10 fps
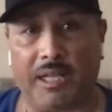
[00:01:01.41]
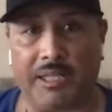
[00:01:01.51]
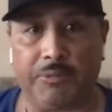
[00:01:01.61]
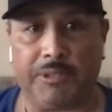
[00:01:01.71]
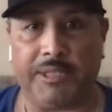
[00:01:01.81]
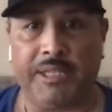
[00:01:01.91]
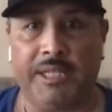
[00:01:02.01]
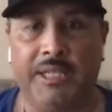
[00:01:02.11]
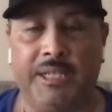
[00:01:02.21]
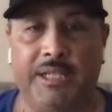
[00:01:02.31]
the
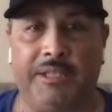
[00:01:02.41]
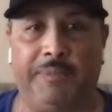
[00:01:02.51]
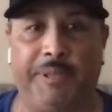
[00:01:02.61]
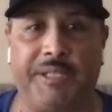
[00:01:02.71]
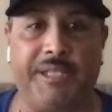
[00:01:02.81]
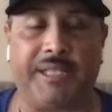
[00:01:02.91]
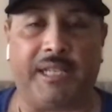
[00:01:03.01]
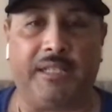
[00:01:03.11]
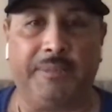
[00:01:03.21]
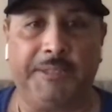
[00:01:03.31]
Hollywood, the
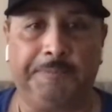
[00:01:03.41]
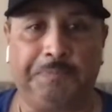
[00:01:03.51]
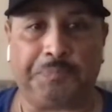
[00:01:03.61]
business element.